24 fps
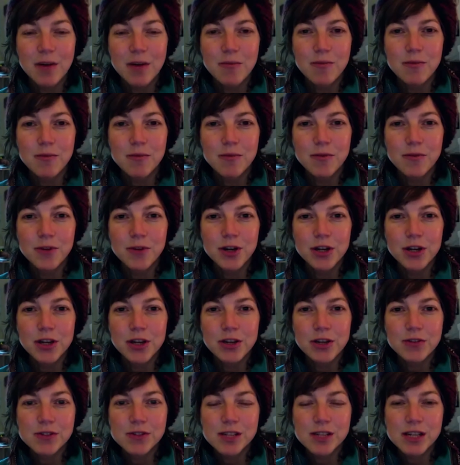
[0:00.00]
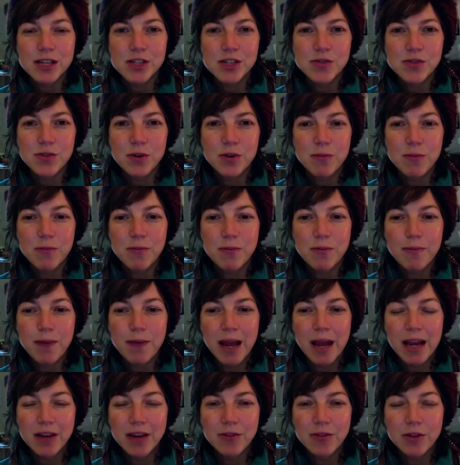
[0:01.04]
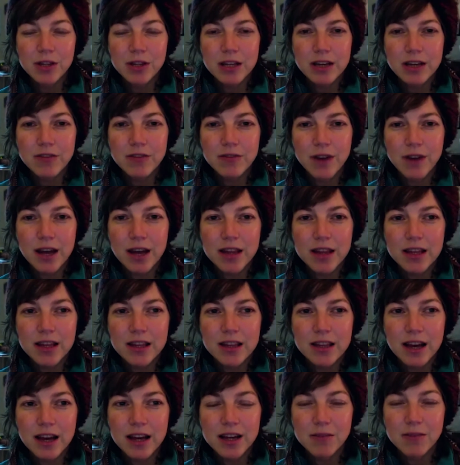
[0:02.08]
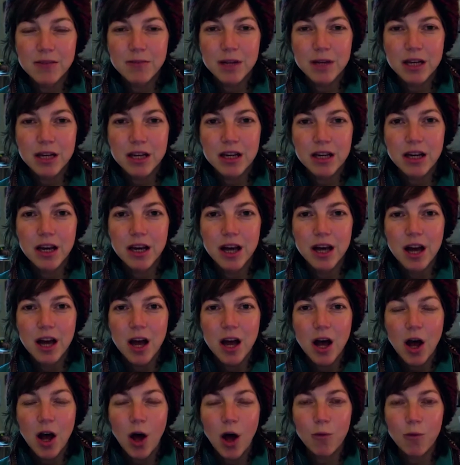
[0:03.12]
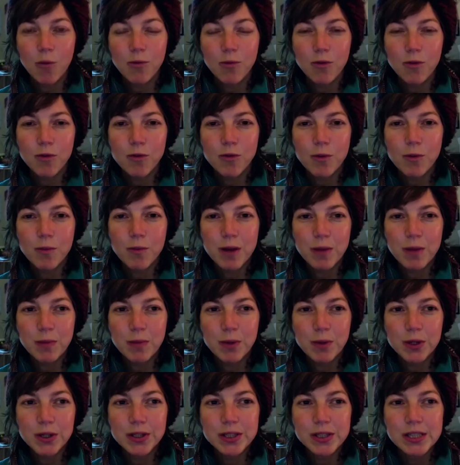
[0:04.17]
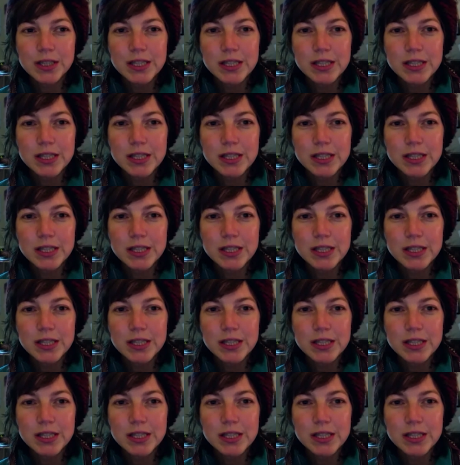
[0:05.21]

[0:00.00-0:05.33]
for usage for pain relief. I think that can be helpful for people.